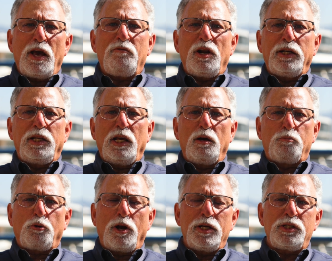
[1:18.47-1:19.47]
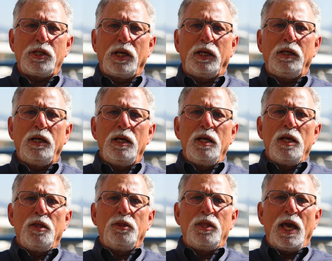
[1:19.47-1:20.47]
you have an idea on pricing,
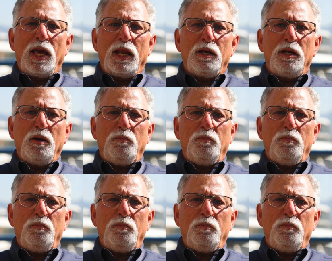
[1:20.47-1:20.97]
then